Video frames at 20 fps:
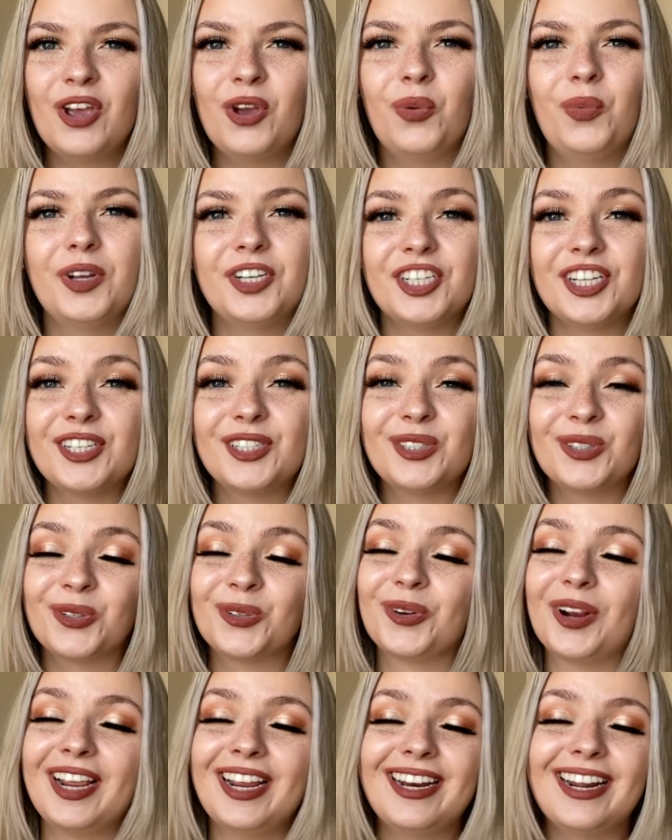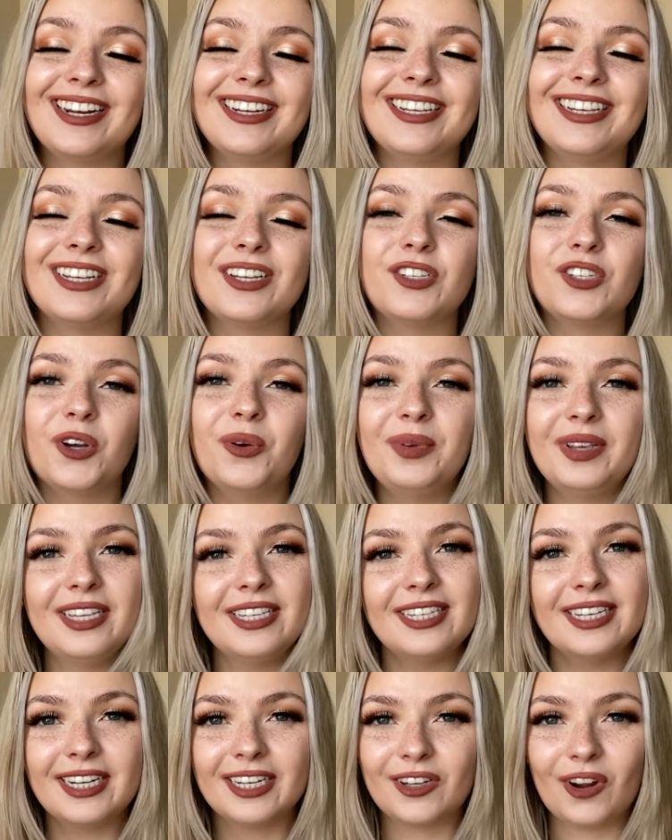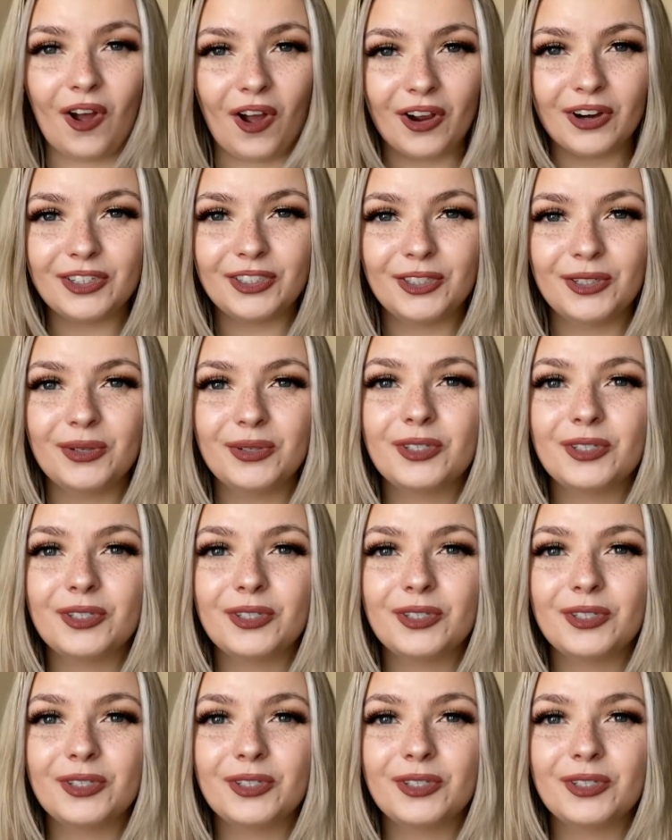which is great, and he's so easy to talk to,